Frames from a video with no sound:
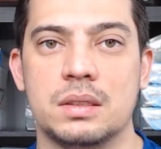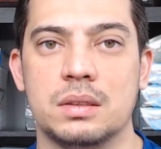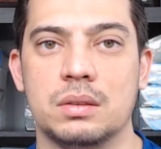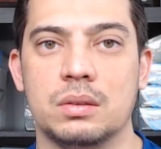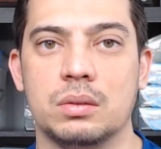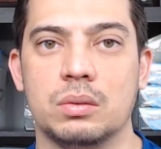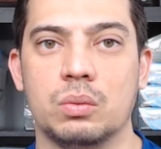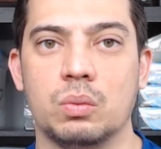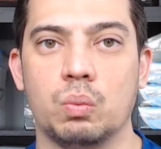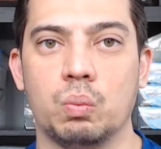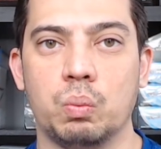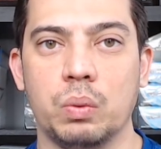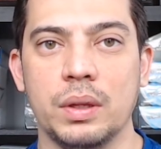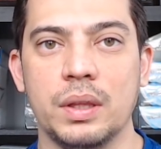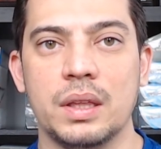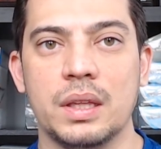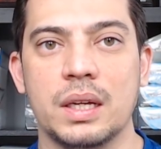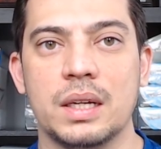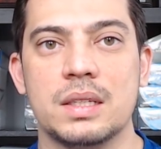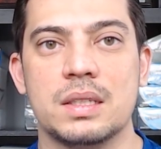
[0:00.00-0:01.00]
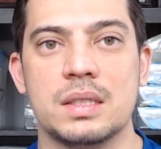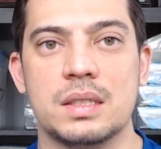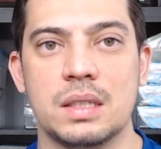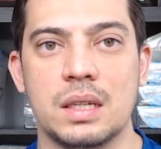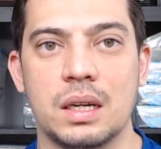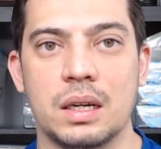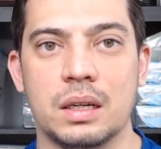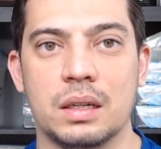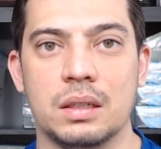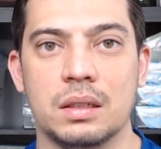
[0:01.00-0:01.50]
With that
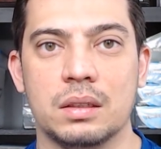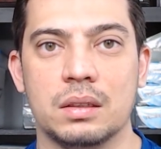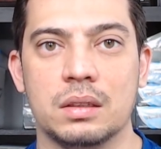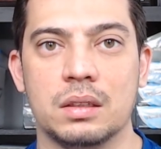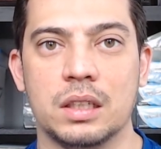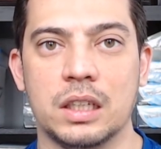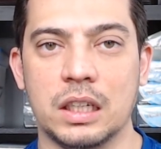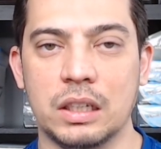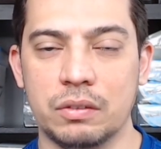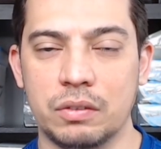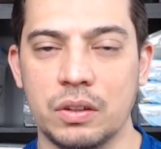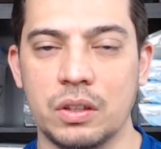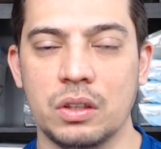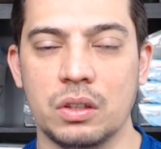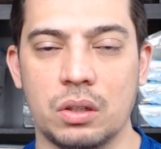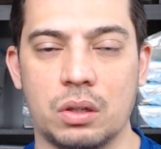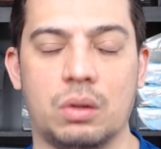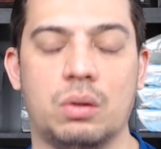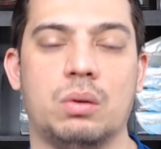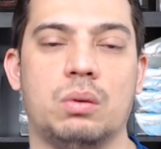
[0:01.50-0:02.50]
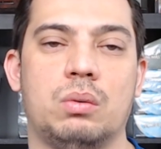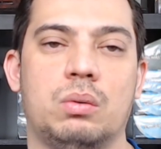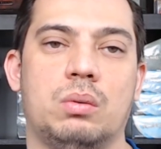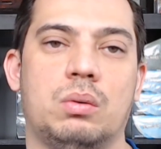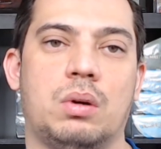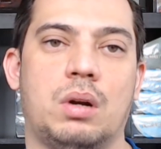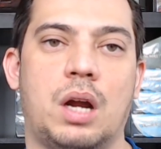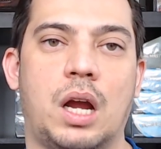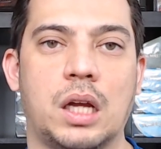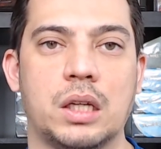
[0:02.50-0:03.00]
said, even though
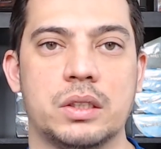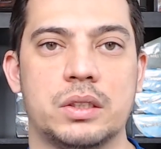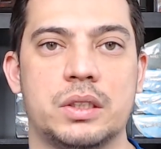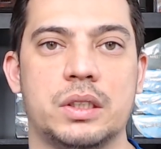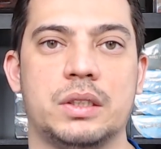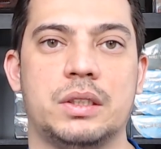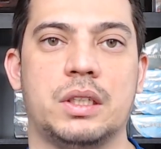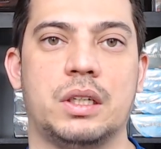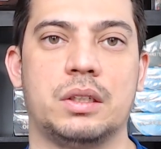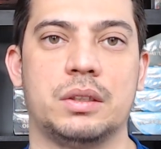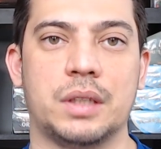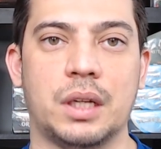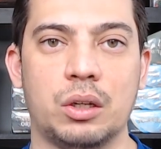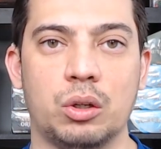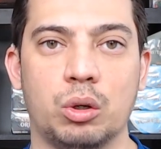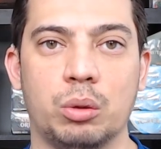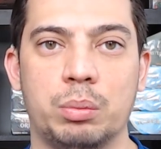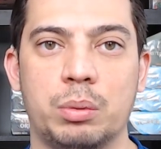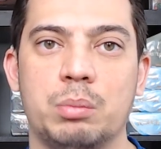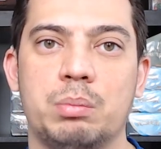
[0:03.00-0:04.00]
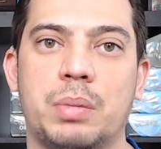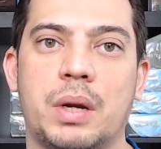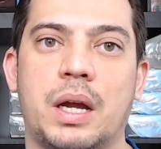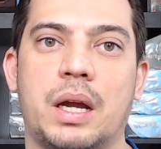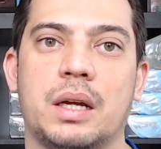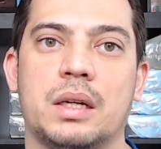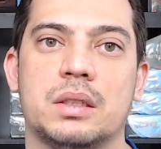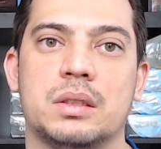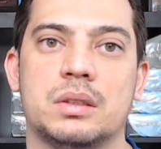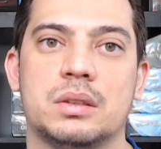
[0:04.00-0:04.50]
I'll sit there and I'll open
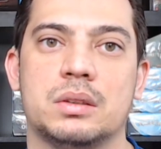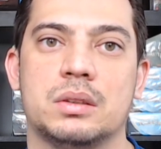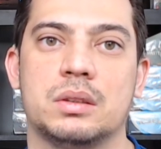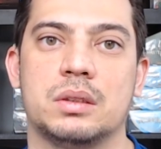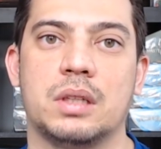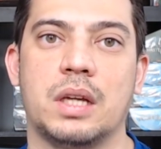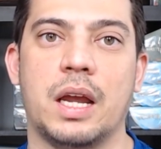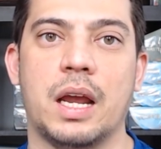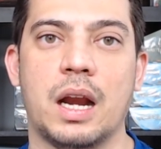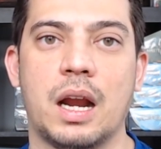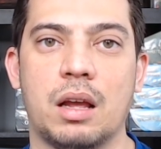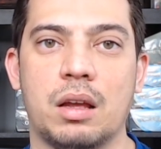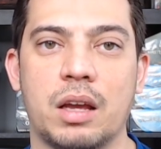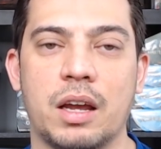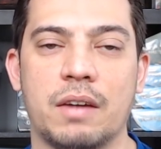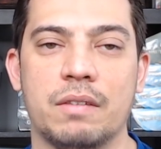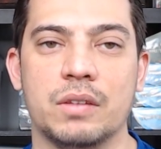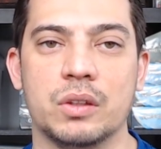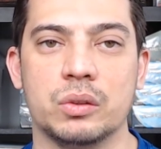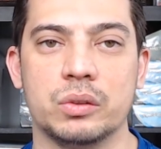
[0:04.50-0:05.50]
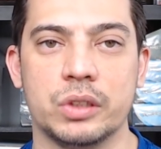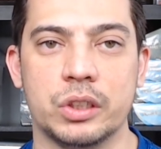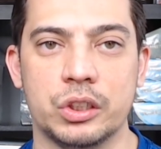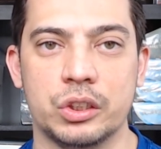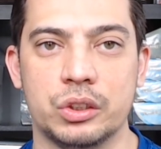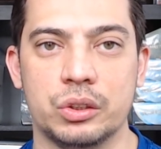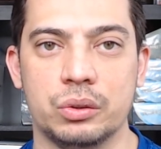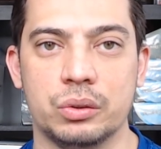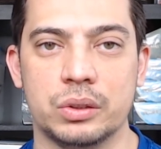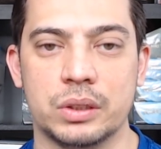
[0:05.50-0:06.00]
packs and I'll have those
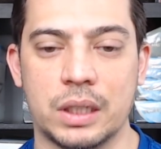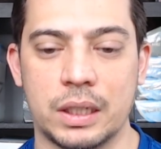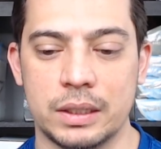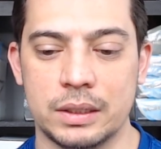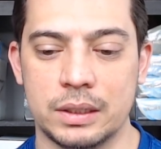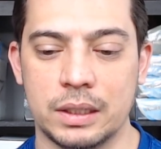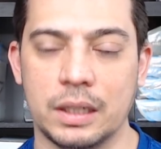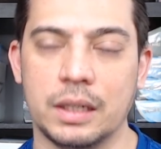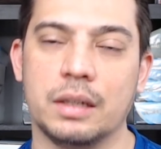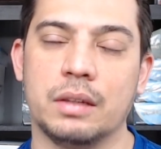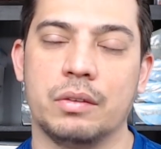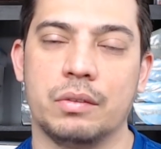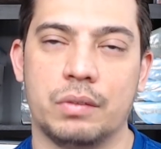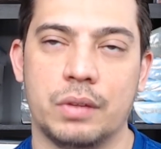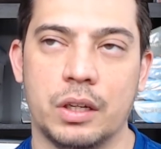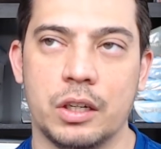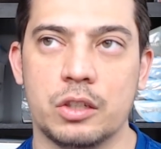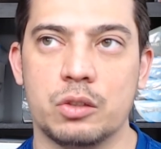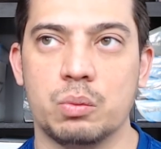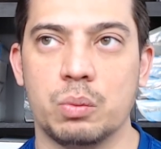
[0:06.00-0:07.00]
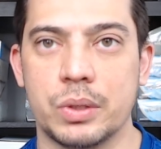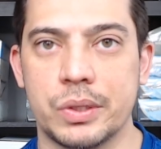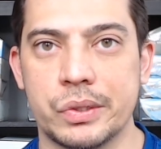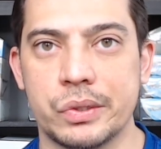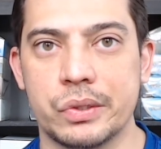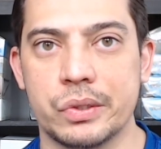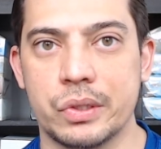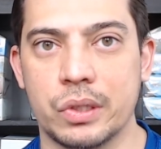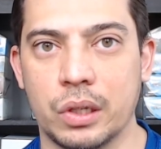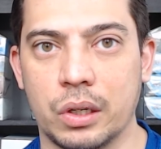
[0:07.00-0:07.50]
issues and I say, thanks Wizards
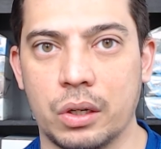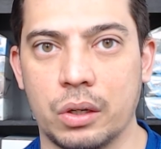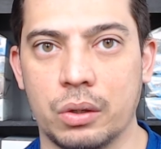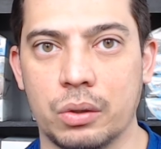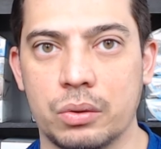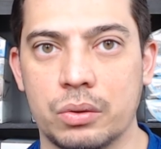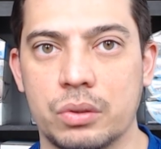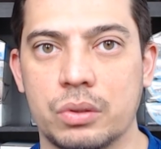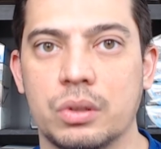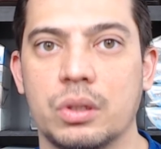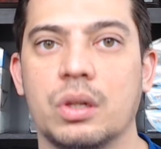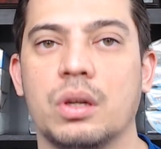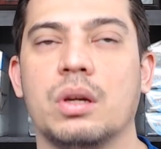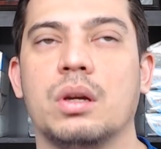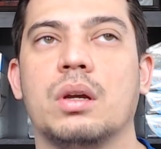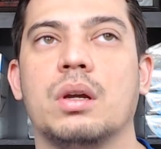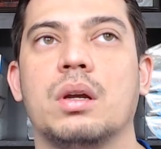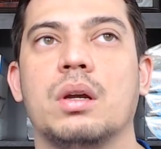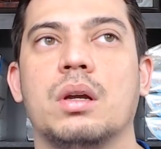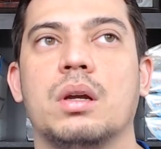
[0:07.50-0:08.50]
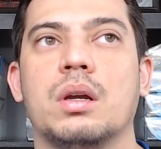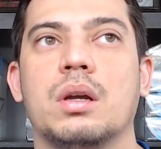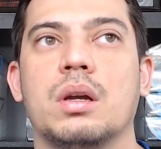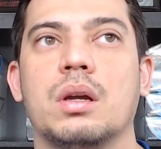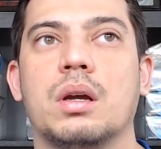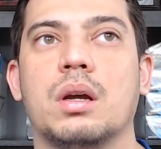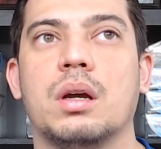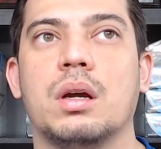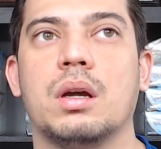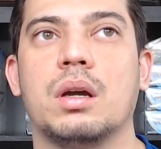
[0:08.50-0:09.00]
of the Coast,
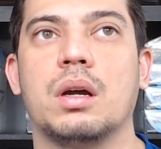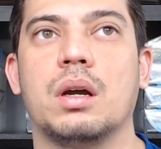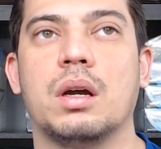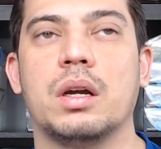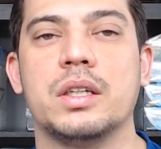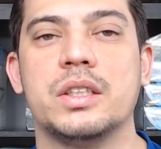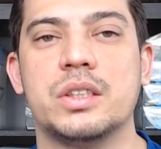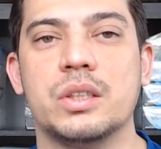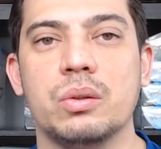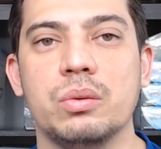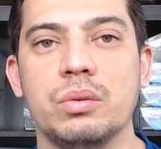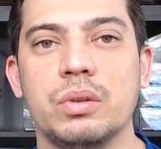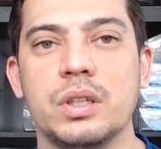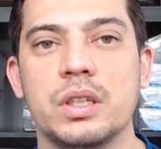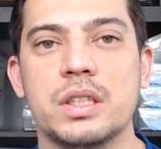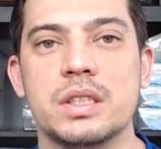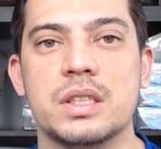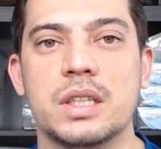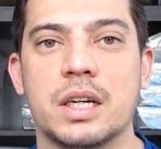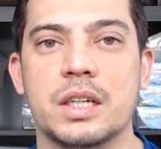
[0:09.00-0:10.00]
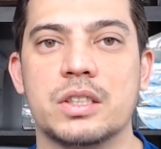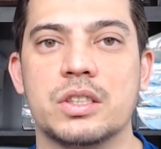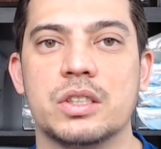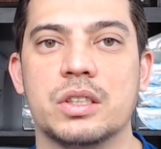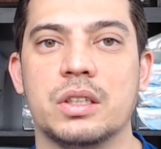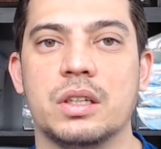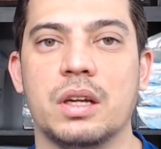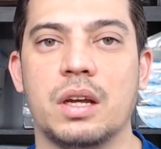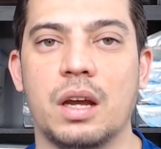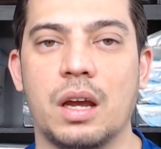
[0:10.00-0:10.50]
I don't think it's
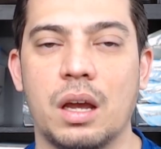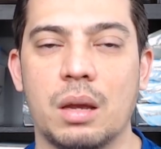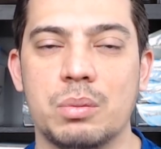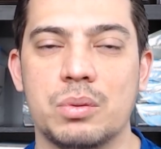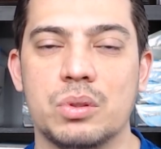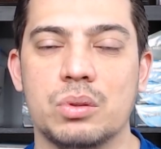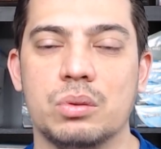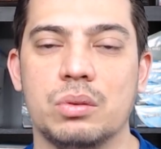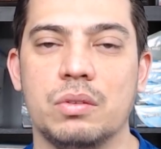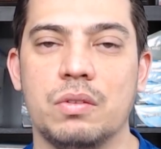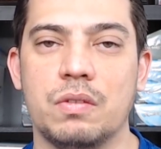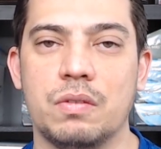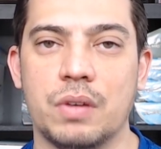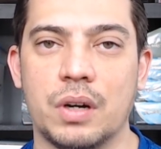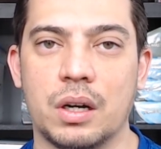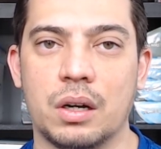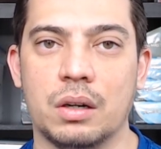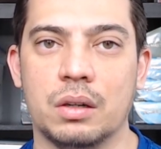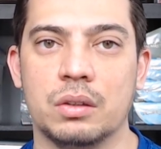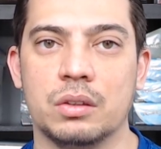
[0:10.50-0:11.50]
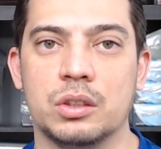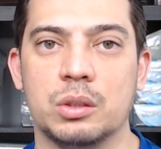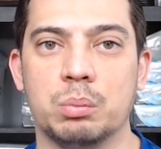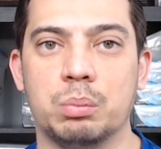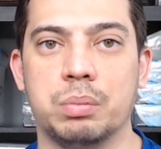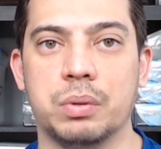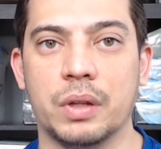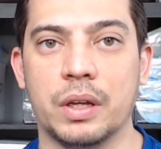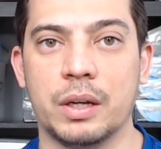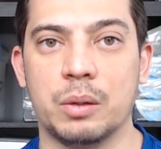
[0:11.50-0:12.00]
actually absolutely fair to
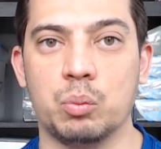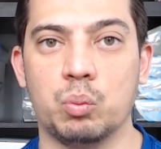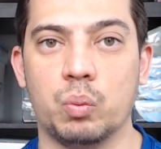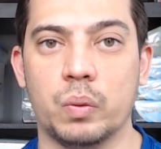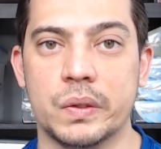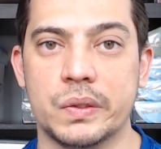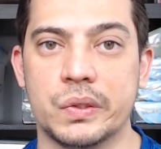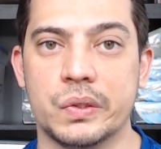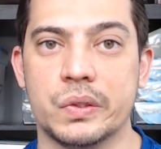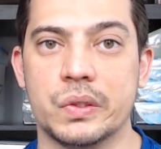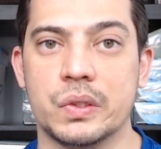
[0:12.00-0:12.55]
blame Wizards of the